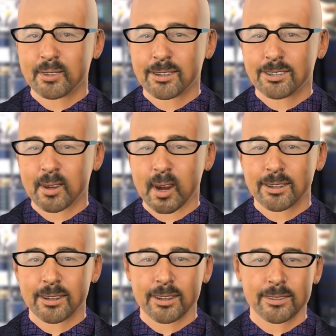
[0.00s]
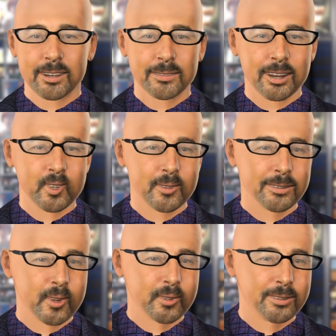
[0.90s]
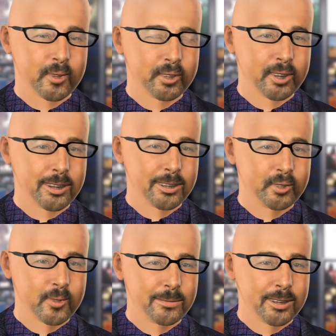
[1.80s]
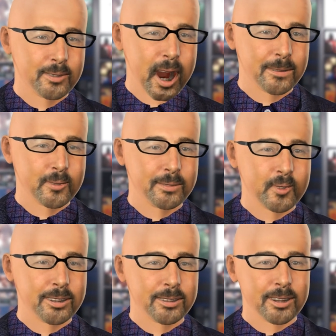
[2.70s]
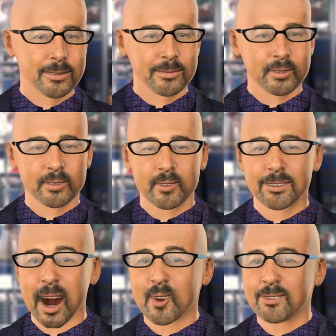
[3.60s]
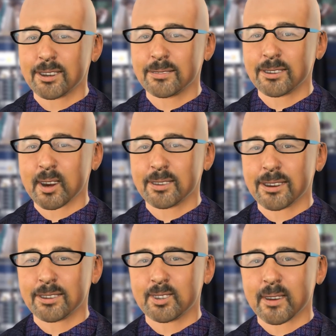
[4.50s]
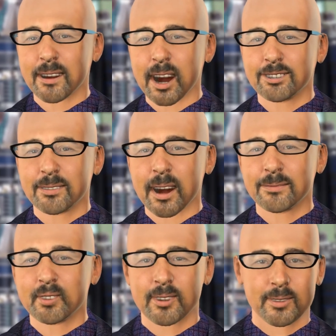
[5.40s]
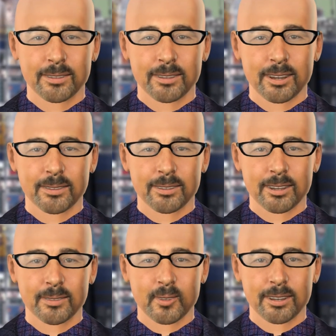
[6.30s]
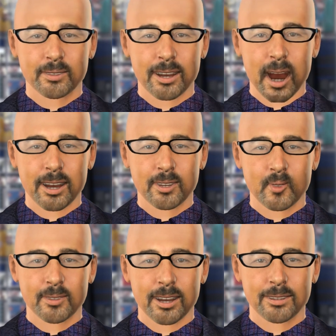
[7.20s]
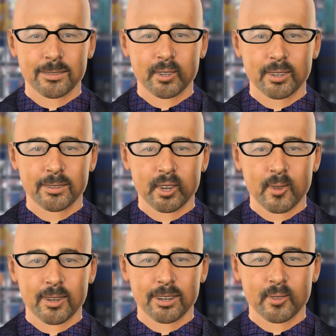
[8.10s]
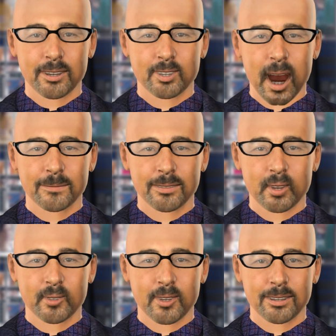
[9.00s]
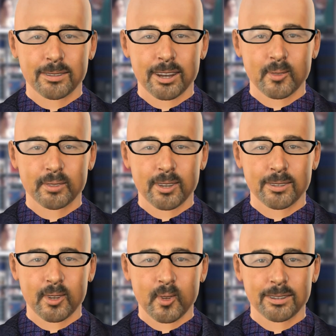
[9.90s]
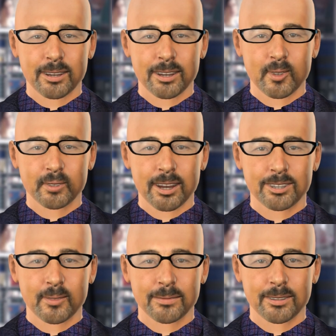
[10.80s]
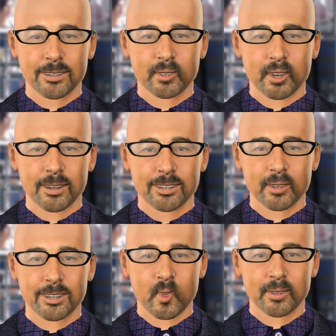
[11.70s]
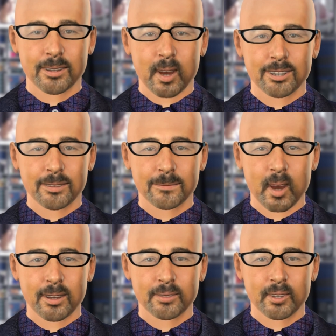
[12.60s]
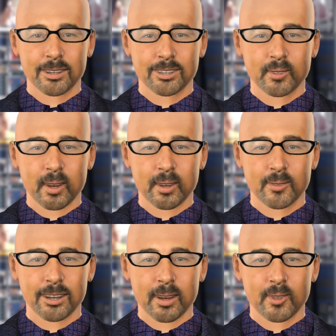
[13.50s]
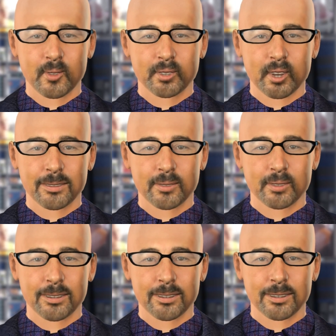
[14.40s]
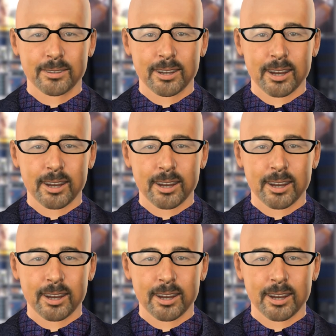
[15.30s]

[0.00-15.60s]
an added discount of 15% for every transaction performed with the token. Travala.com, this a one-stop travel booking platform combining the best of this generation's ODA functionality with the incredible benefits of next-gen's decentralized technologies and tokenized incentives.